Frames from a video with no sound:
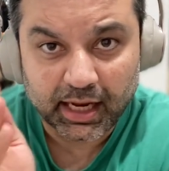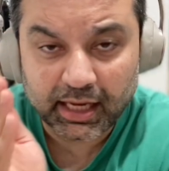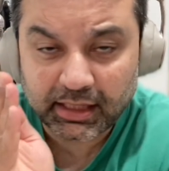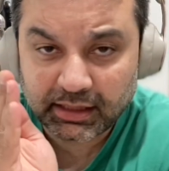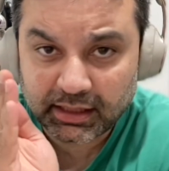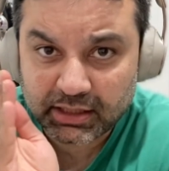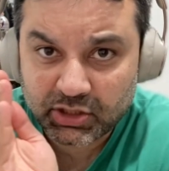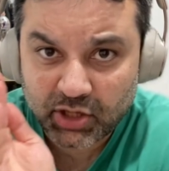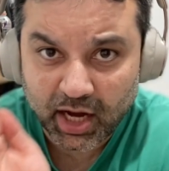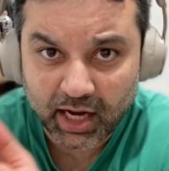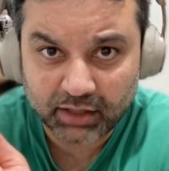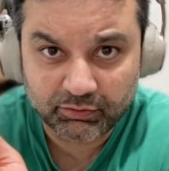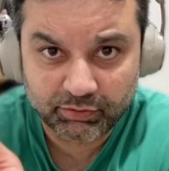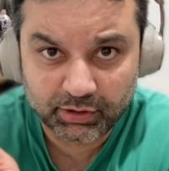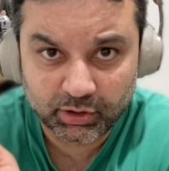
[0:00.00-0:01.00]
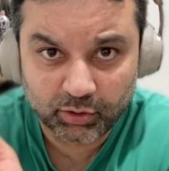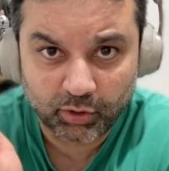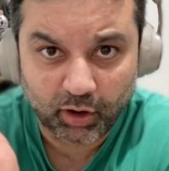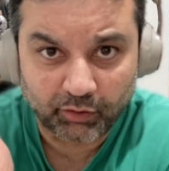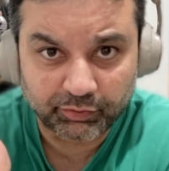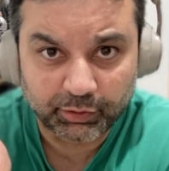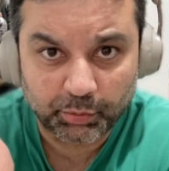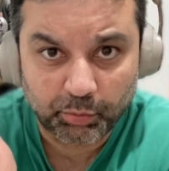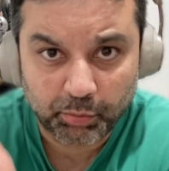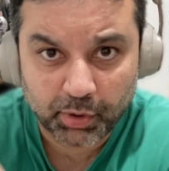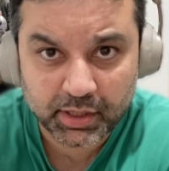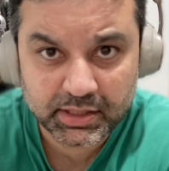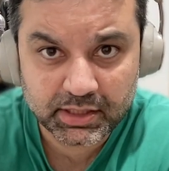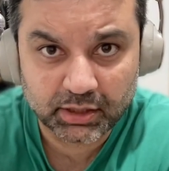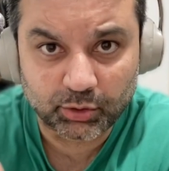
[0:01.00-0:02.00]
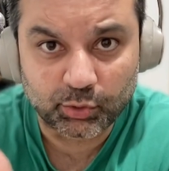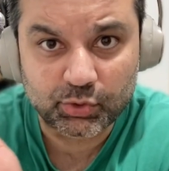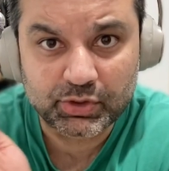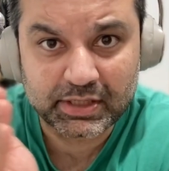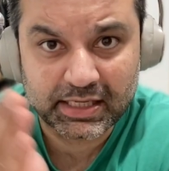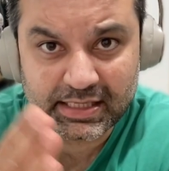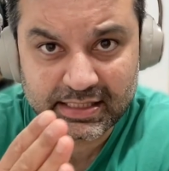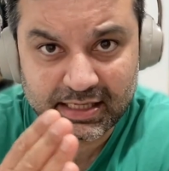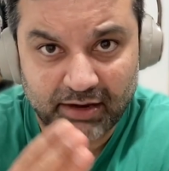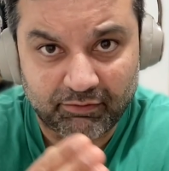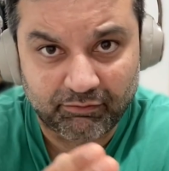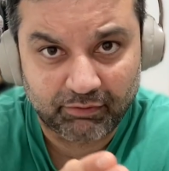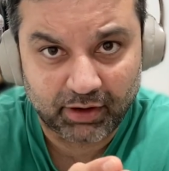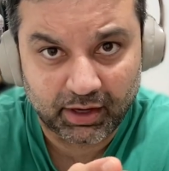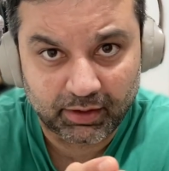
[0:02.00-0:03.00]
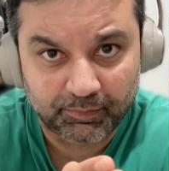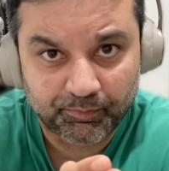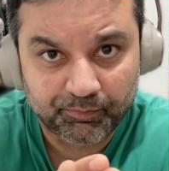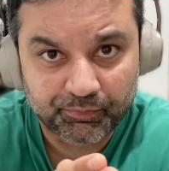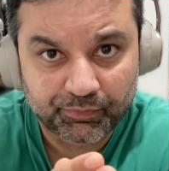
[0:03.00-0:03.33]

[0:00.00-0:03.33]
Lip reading: in the chat window of the person who sends that file.